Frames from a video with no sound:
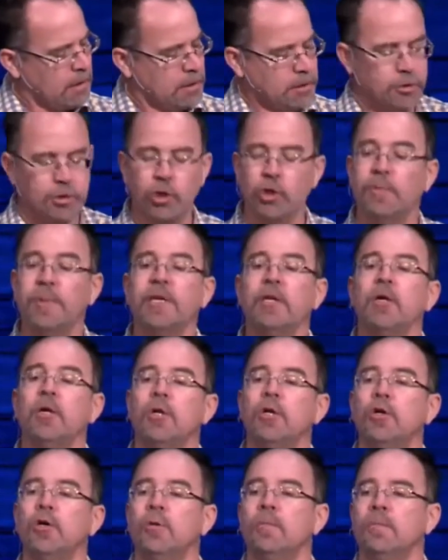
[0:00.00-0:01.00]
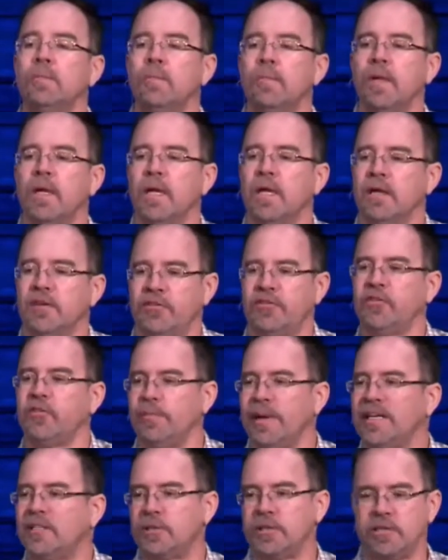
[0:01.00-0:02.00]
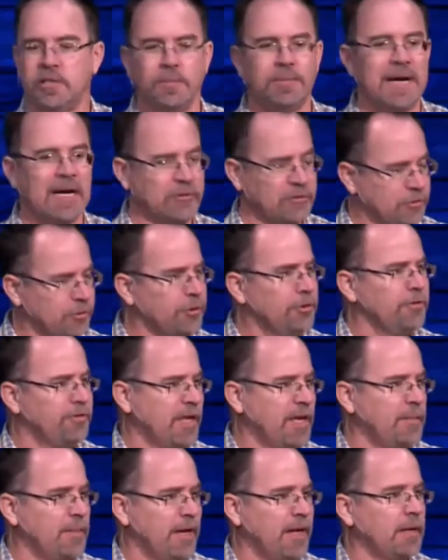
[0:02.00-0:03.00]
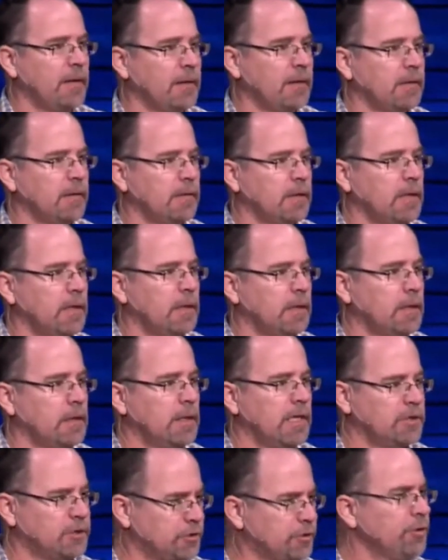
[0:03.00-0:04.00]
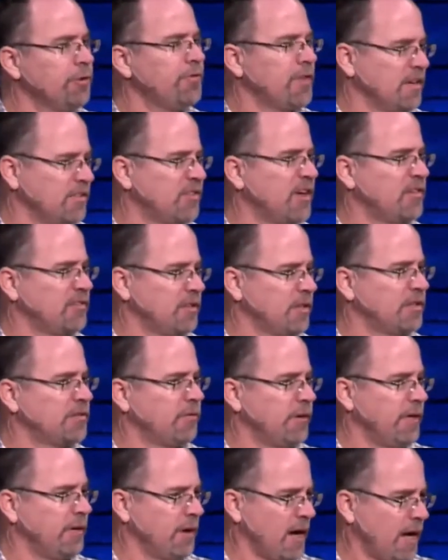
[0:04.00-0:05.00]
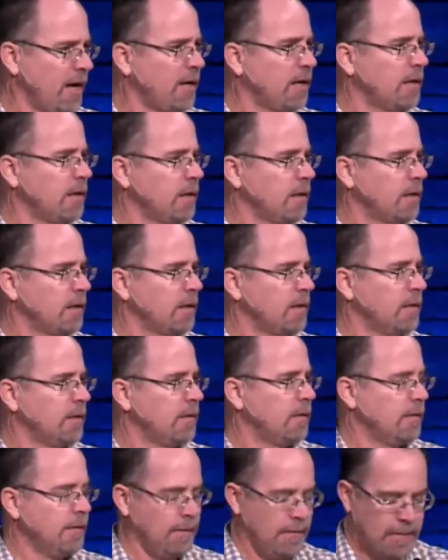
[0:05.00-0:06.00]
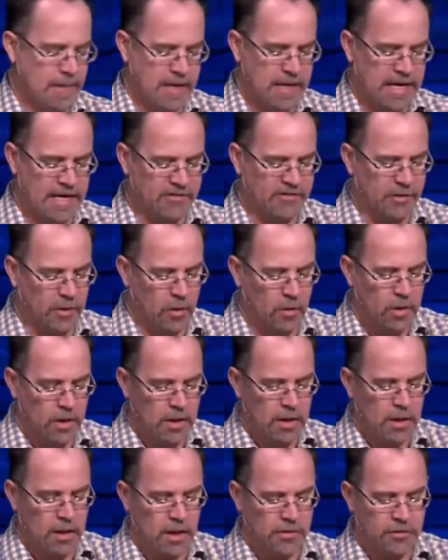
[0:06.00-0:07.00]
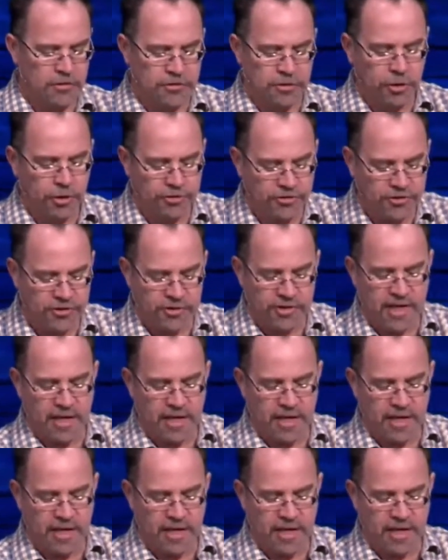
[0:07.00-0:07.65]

doom and gloom. This is a message about truth, amen? It's truth that sets us free, right? And so the church